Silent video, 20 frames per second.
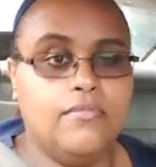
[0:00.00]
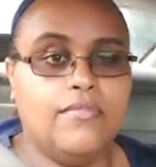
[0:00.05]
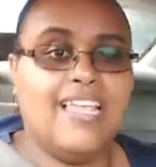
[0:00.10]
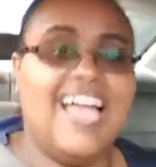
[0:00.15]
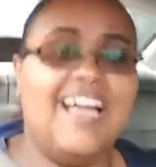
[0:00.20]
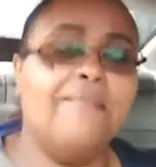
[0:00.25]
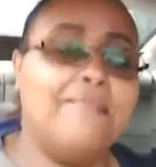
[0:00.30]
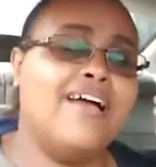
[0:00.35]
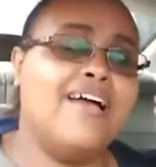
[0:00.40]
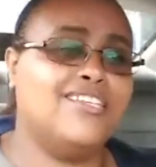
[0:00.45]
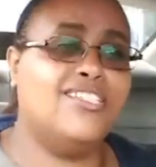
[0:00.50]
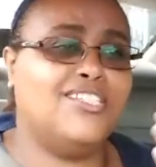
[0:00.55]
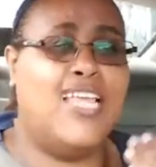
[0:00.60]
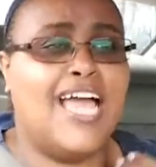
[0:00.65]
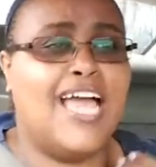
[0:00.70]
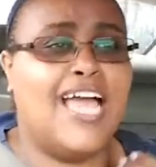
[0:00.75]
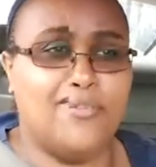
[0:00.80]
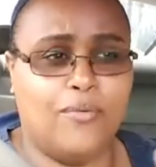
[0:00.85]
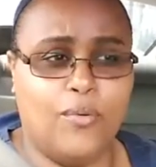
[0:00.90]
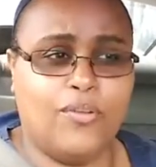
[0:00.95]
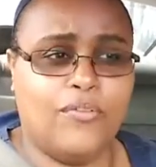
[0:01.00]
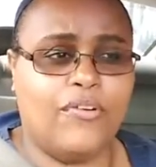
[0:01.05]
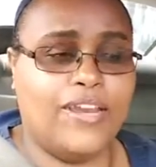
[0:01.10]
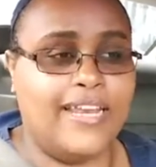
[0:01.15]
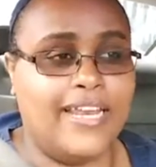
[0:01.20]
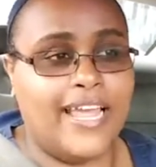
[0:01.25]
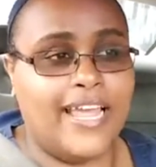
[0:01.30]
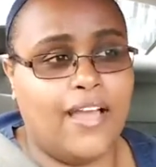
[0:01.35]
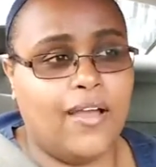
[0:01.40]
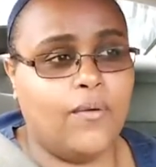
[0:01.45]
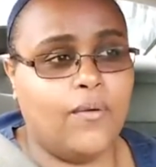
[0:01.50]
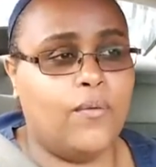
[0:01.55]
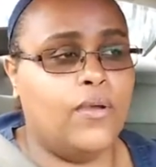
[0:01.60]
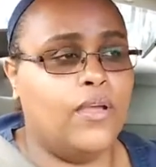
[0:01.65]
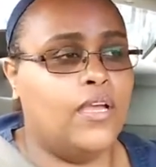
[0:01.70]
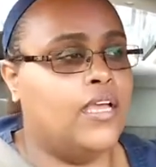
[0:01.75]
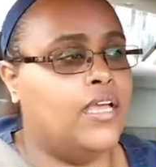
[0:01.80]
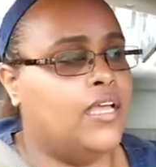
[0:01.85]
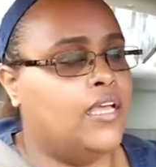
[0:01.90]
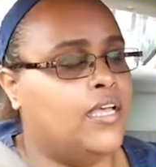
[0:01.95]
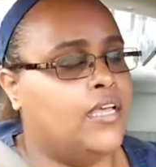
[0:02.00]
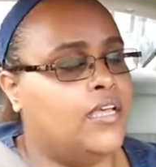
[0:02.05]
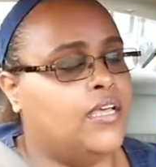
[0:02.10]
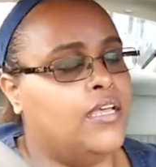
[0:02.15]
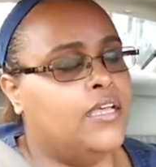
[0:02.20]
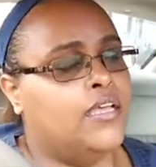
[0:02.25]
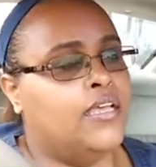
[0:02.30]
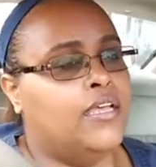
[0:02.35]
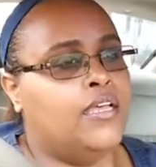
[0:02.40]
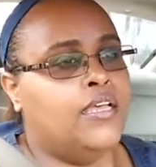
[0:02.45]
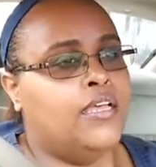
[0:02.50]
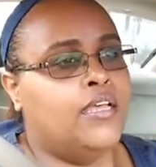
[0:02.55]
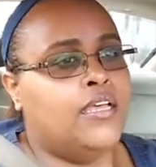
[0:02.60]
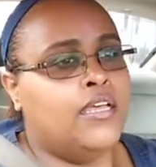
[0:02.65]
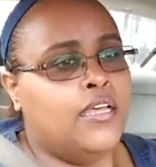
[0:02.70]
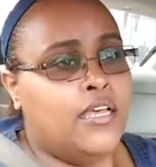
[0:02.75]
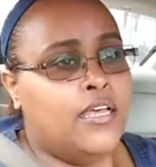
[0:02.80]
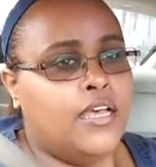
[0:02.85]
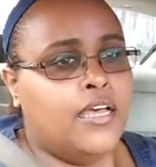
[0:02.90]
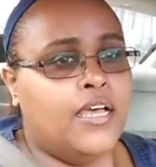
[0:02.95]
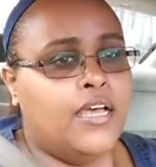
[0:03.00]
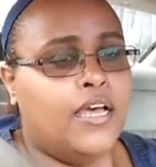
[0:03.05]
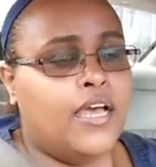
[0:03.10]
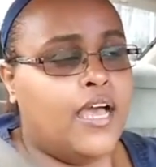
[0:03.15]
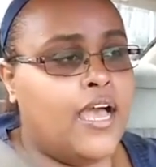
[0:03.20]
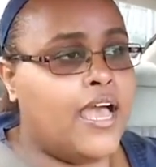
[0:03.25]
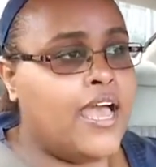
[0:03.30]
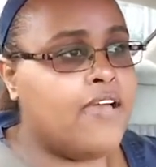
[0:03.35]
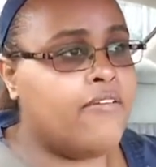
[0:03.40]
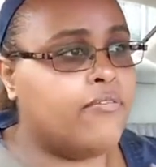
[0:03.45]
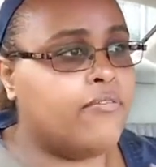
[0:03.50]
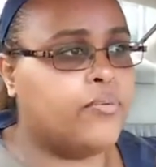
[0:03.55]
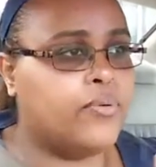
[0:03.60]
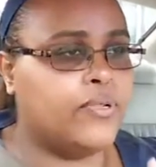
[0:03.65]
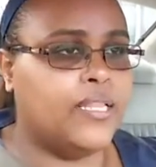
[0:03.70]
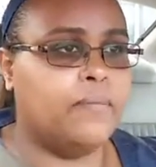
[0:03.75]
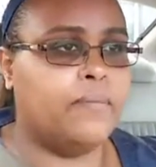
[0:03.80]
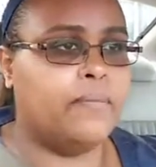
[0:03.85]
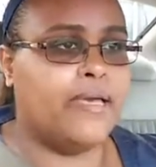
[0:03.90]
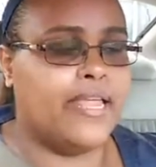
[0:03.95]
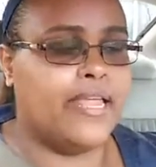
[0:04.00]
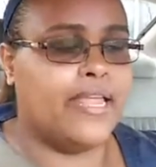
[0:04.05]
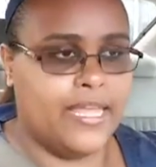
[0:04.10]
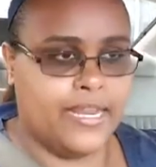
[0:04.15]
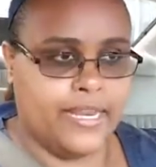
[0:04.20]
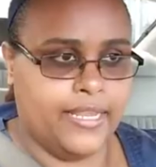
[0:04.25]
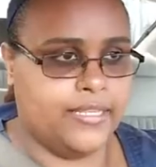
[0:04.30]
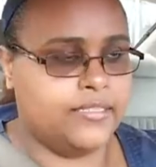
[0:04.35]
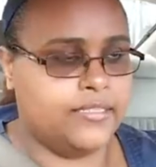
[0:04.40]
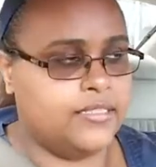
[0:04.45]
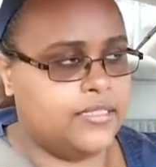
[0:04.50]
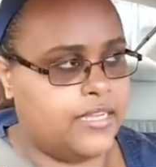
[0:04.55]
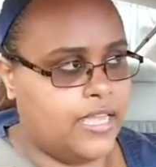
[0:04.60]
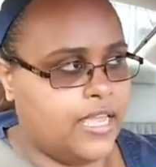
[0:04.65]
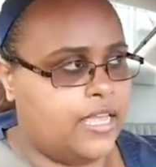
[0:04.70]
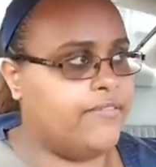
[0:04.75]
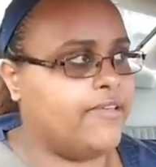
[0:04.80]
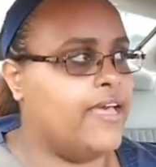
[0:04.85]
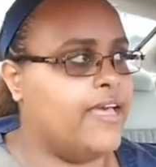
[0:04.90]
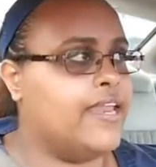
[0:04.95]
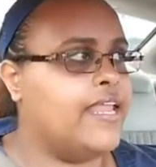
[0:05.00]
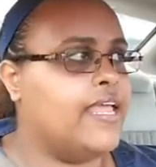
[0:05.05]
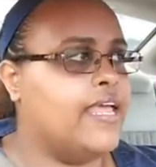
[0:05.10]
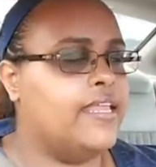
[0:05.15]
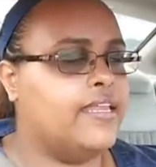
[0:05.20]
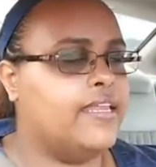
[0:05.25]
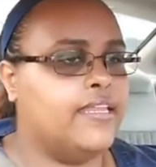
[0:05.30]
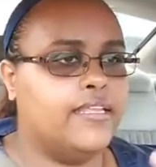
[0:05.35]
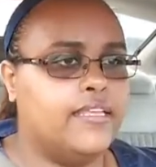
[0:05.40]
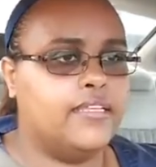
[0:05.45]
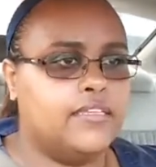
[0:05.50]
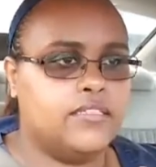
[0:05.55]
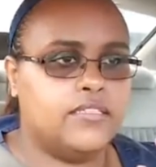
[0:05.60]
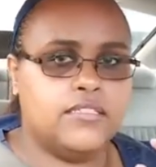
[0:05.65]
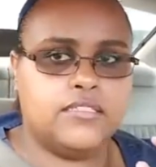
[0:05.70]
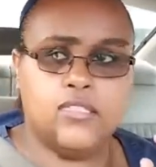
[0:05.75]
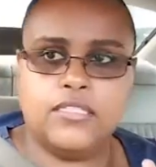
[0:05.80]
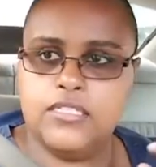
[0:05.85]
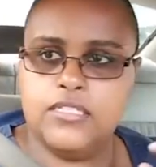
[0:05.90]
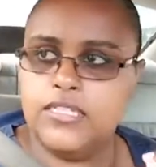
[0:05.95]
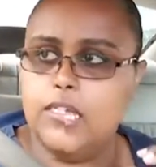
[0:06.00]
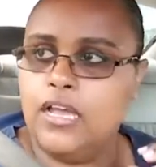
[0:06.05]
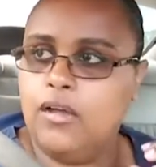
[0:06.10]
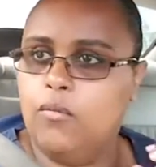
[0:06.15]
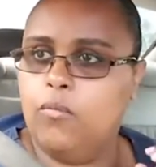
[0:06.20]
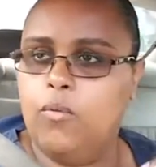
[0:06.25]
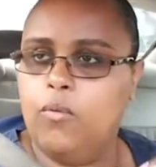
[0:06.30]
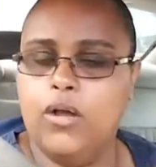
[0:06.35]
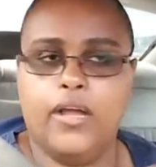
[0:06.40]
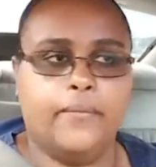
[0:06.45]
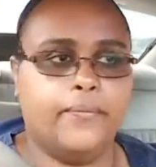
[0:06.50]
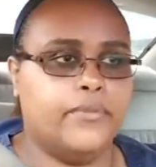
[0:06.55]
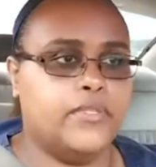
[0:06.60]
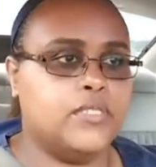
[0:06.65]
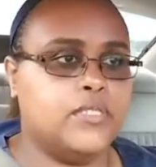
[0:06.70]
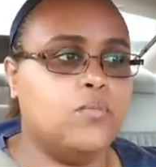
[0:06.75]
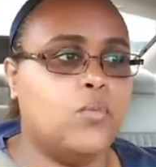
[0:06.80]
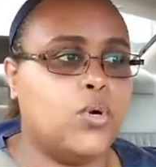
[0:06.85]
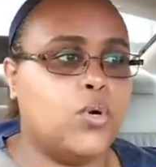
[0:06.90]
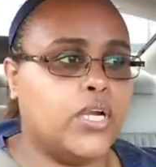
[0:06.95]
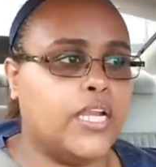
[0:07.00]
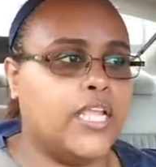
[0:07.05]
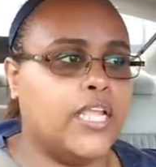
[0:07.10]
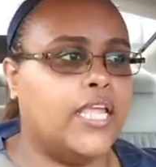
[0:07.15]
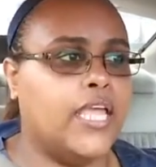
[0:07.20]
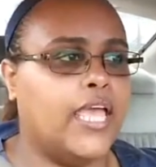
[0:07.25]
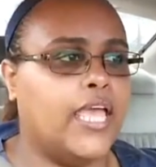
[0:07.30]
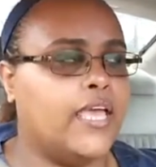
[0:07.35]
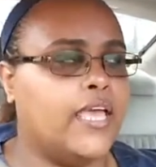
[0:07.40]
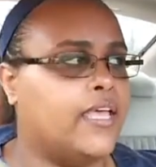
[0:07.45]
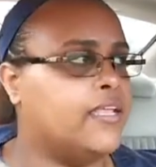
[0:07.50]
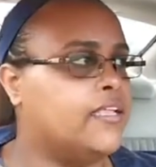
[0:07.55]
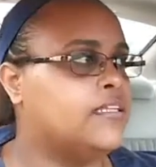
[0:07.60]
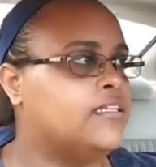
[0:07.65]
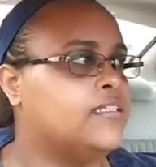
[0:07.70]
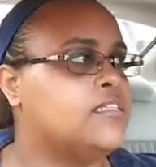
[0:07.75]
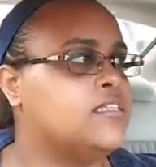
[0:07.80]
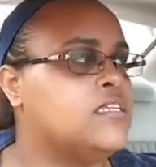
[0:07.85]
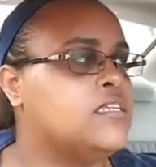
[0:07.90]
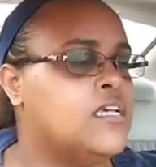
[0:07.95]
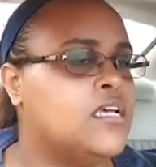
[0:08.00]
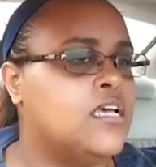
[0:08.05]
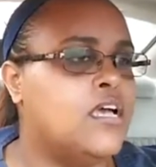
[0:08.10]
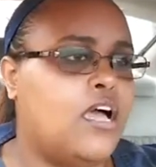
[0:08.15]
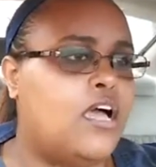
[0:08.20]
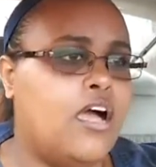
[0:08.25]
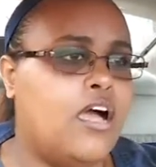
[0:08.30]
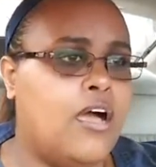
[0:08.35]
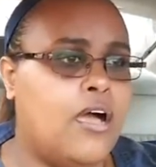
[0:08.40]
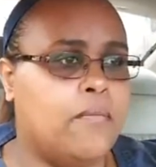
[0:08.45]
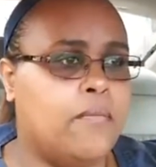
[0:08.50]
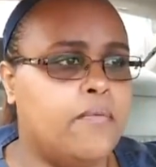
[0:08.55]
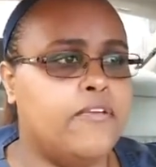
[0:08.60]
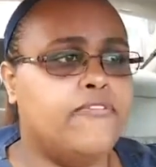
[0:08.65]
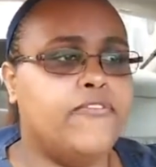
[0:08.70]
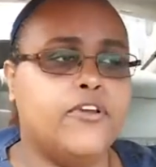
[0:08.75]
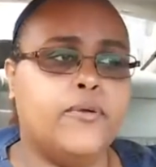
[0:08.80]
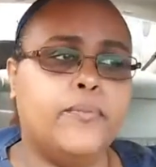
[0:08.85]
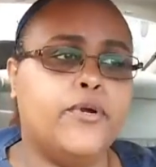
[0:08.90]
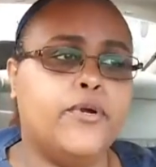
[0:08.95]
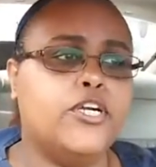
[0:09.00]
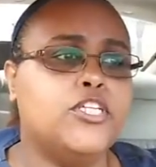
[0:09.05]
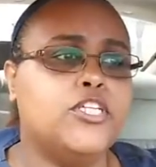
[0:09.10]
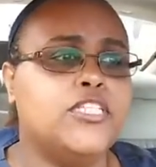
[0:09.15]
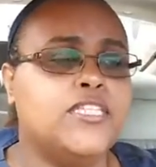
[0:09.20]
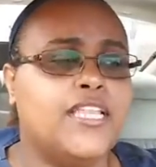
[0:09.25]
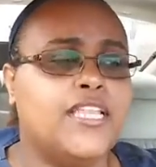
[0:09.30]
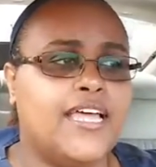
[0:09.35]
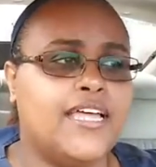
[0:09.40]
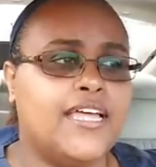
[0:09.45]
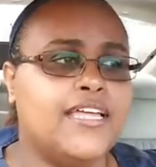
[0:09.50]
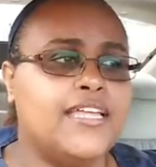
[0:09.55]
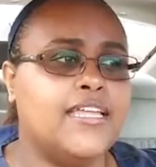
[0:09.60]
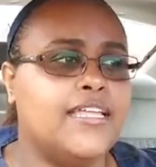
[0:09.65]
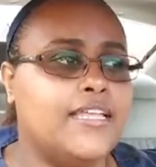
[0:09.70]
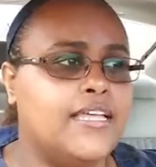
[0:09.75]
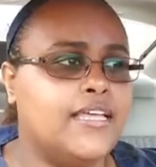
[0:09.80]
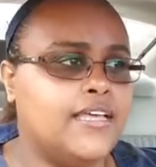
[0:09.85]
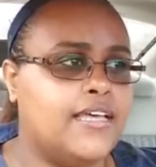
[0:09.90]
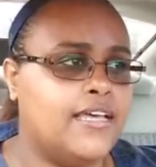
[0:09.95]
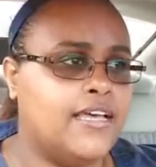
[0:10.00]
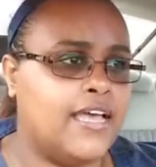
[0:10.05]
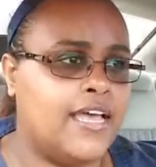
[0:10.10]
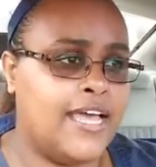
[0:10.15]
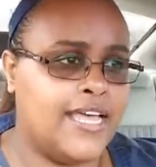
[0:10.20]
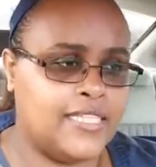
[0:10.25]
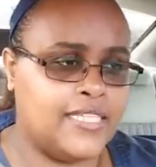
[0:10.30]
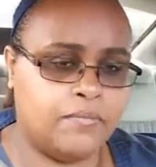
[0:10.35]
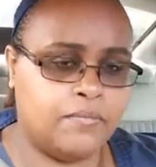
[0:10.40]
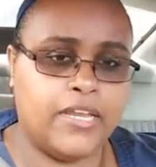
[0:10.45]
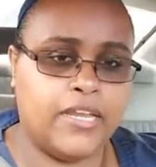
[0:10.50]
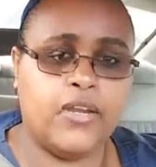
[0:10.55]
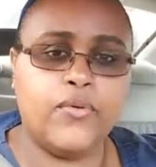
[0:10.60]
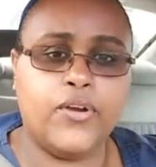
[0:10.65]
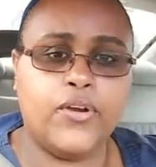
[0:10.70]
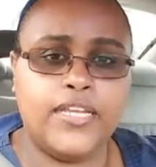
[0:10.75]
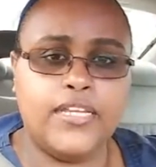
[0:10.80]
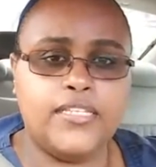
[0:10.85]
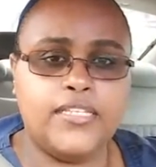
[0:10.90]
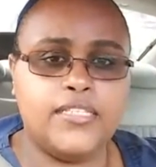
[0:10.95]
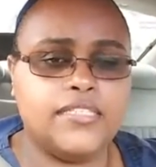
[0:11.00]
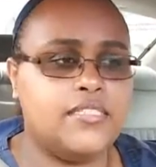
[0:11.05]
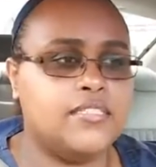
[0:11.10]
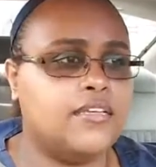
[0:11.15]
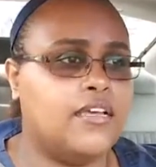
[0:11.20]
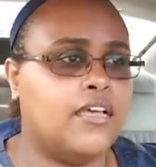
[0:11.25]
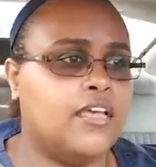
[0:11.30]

actually having one right now. I have a really bad headache today. I've had a headache since I woke up this morning, and if you're a person that has migraines,